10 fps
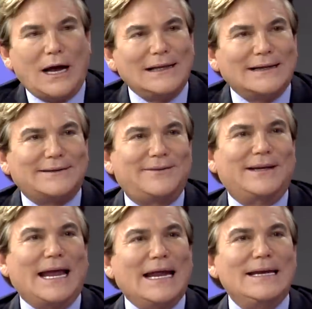I'd like to
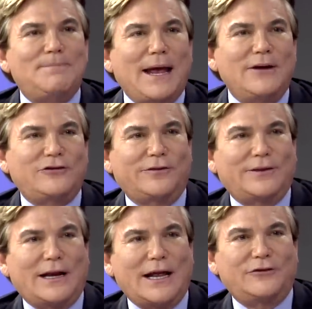see any patient
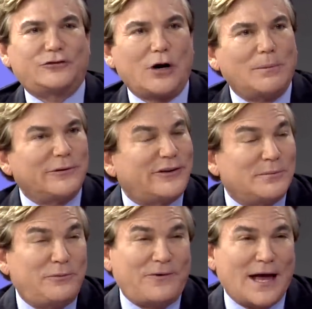that has
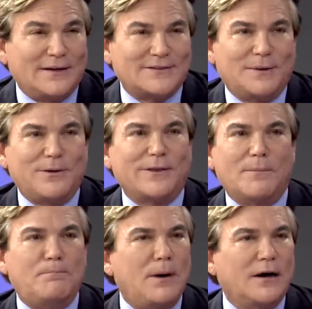troublesome fat, something
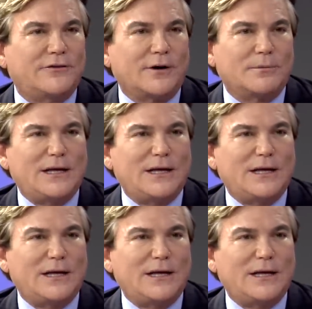that bugs them,